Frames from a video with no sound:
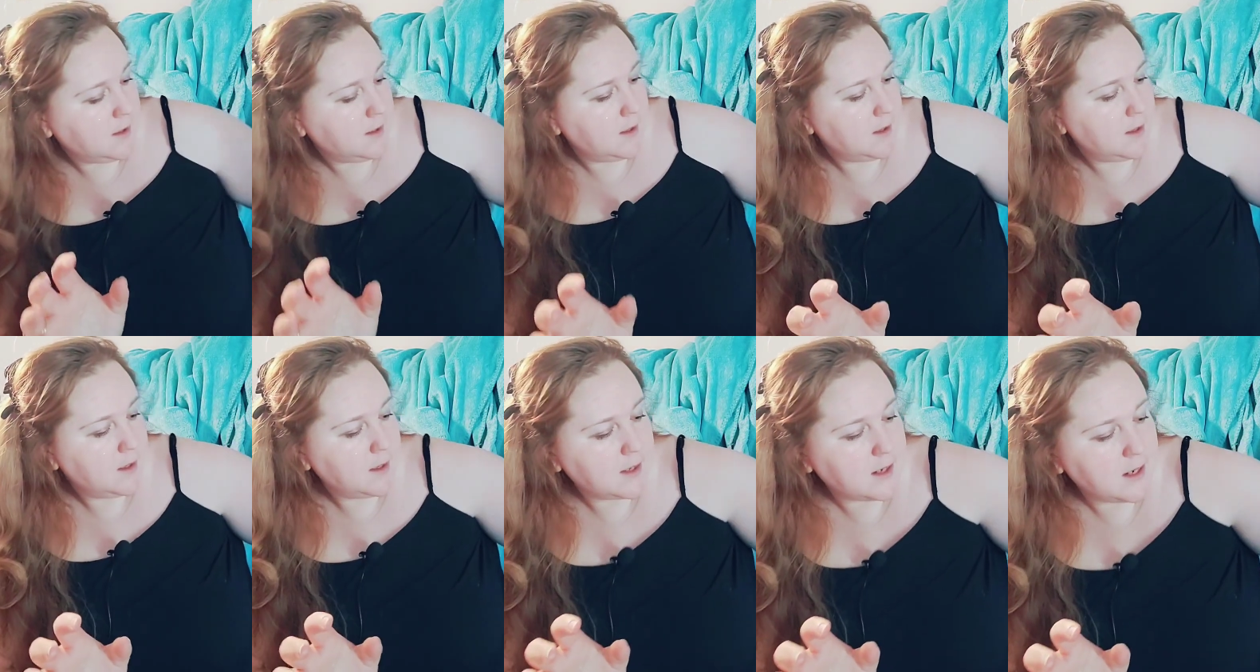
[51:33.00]

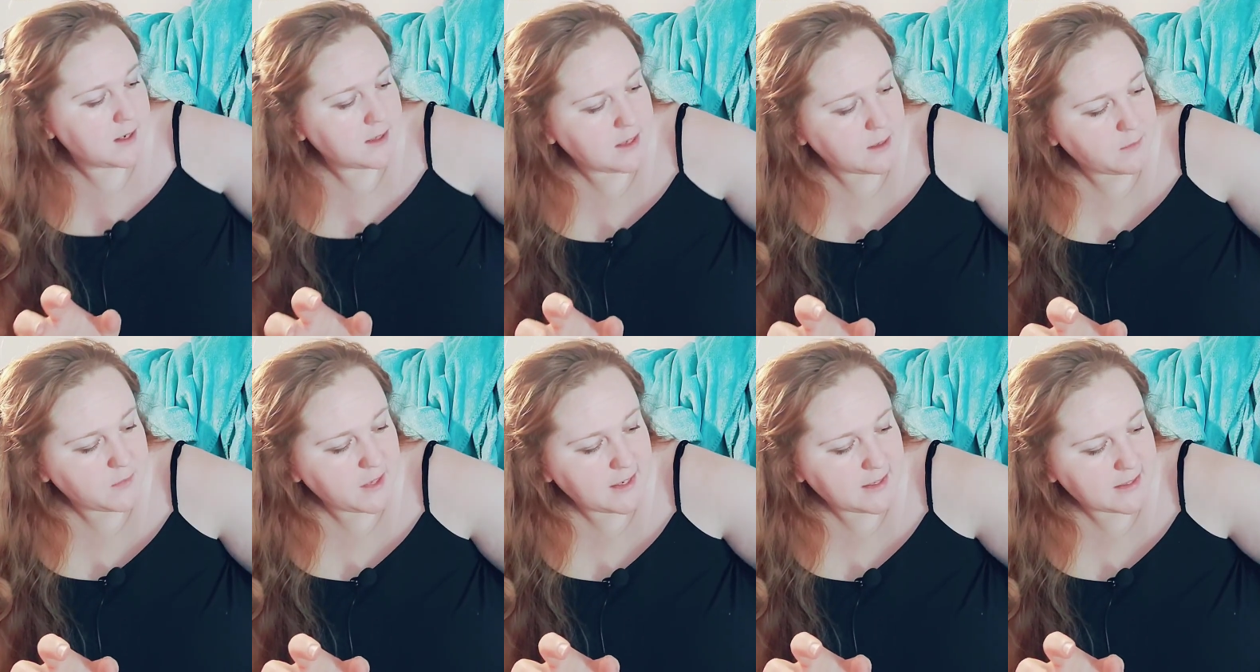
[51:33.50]
because
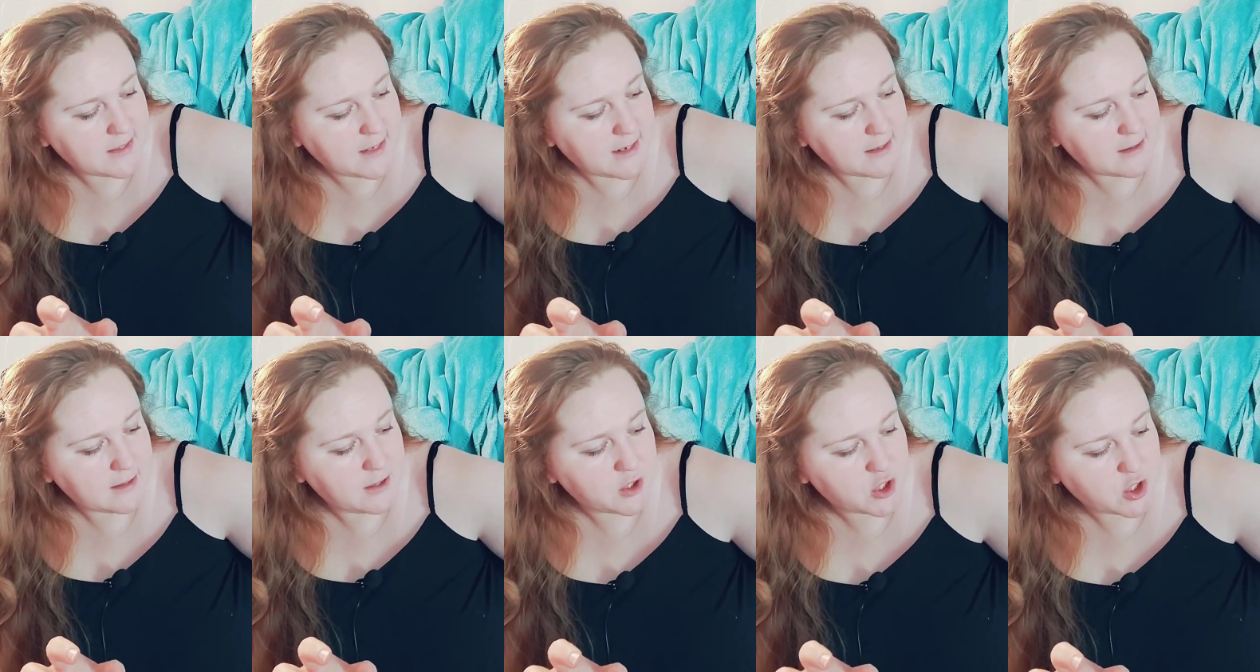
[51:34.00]
I'm not
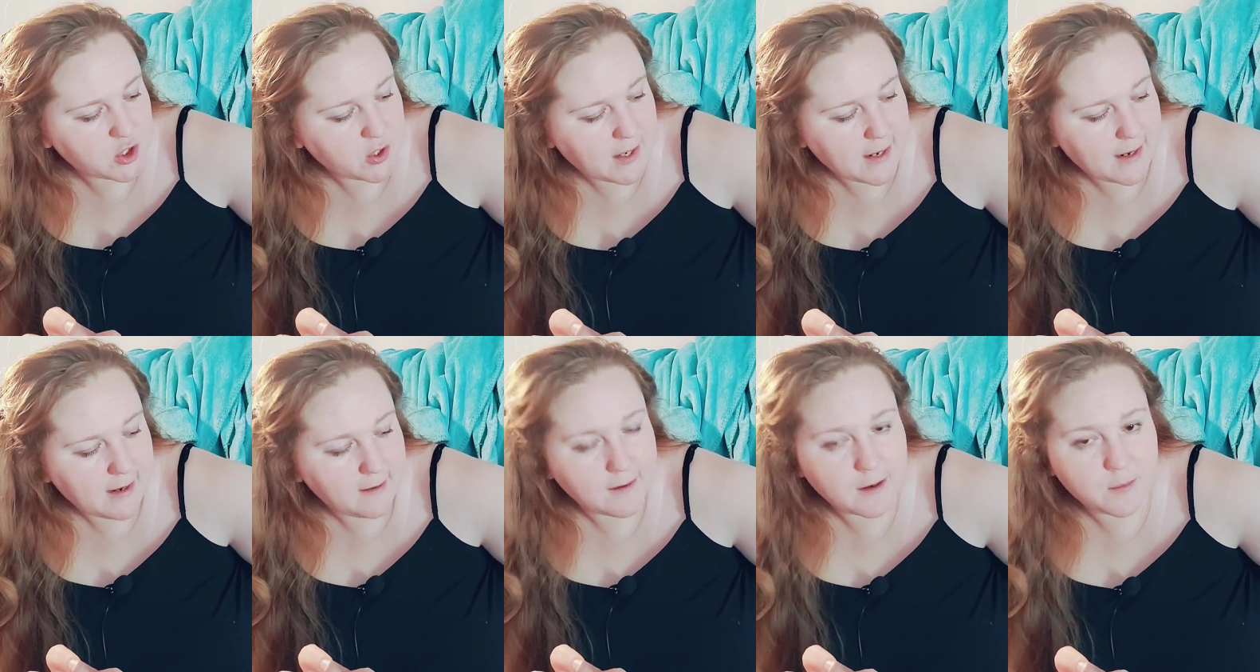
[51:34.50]
exactly sure
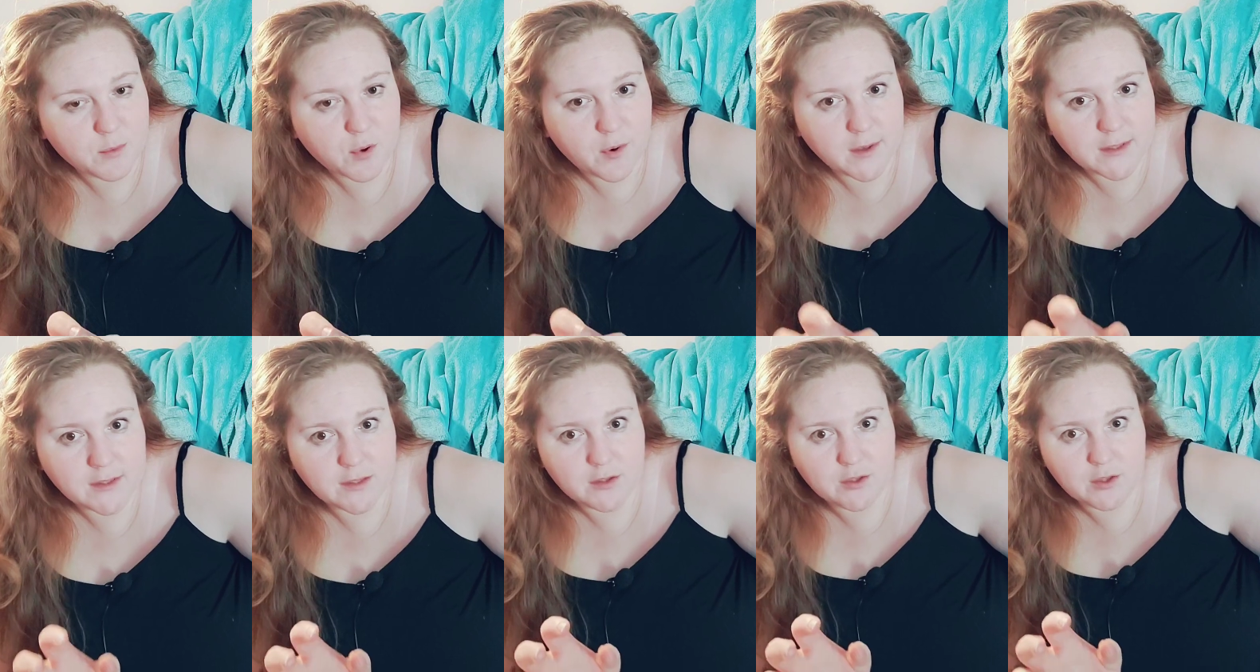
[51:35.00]
how I'm
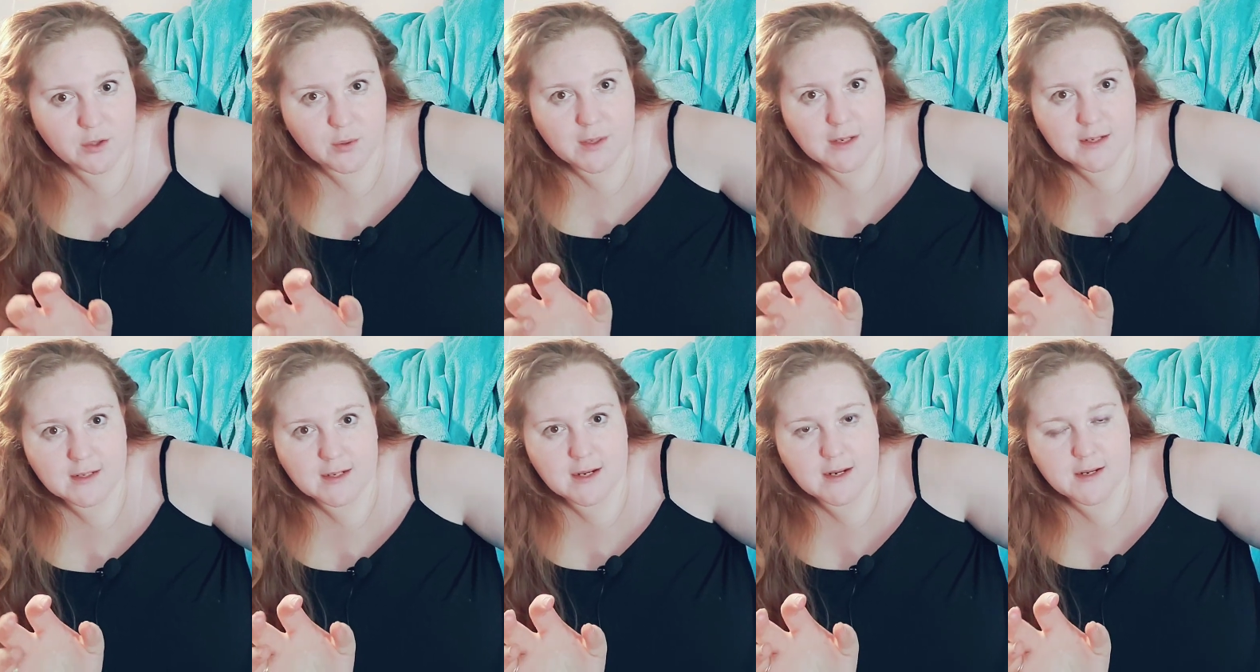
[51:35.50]
going to do
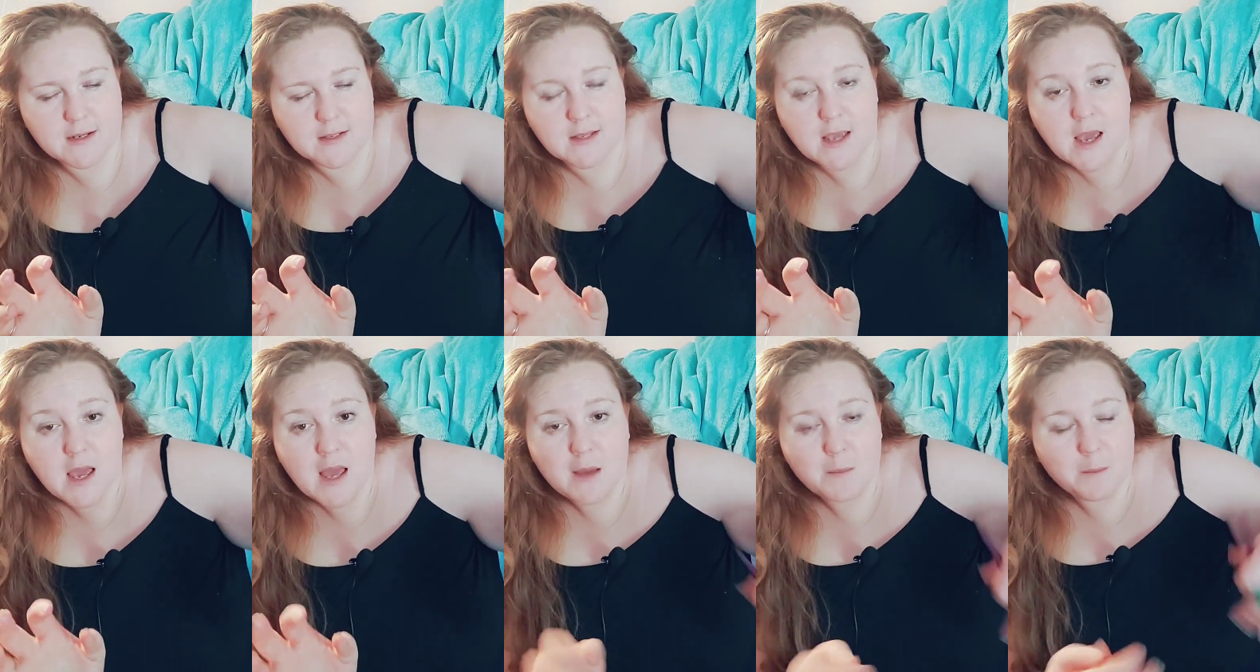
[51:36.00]
it, because
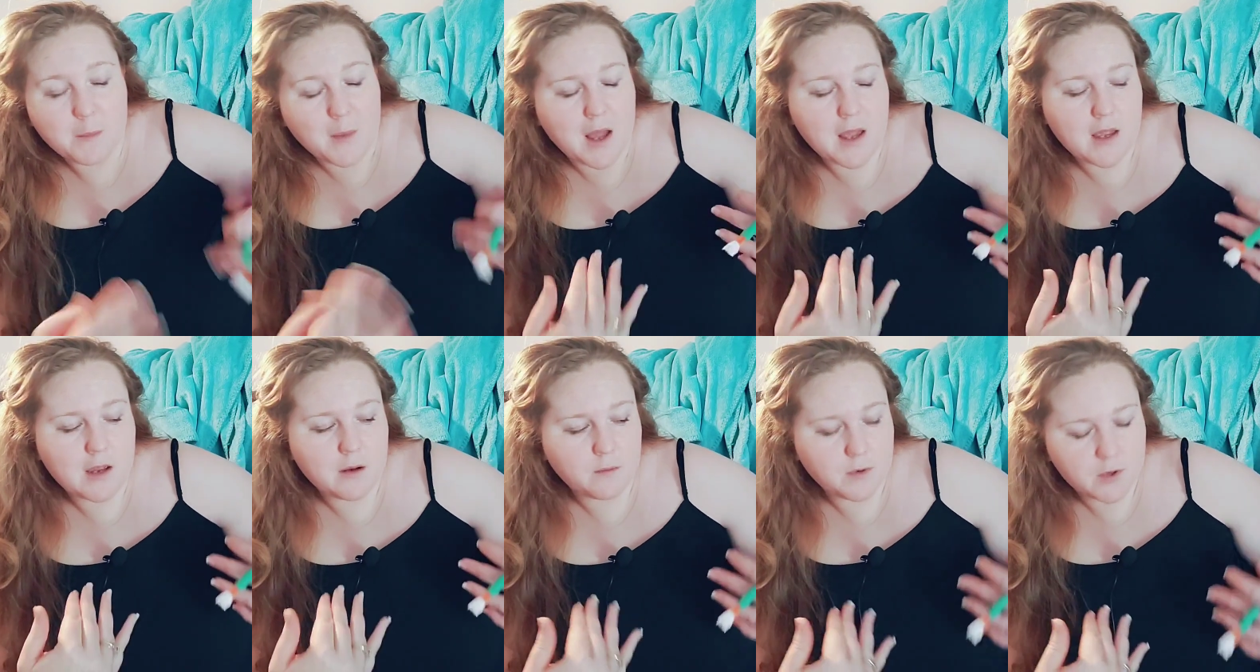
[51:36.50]
my
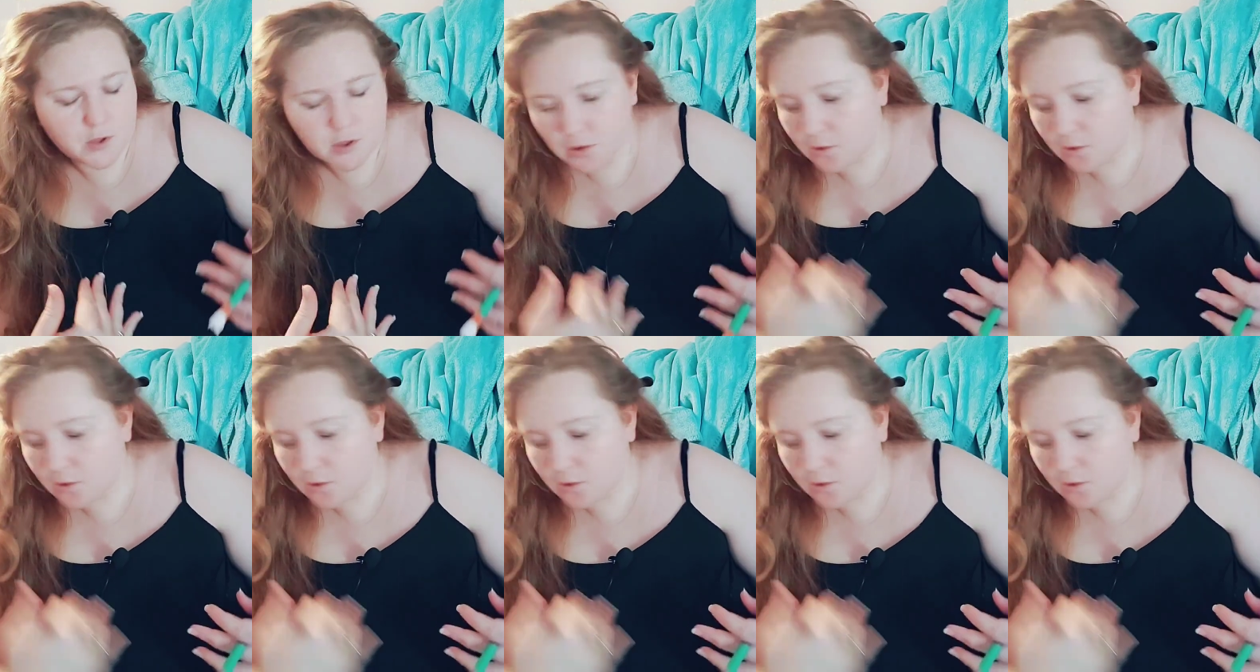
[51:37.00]
original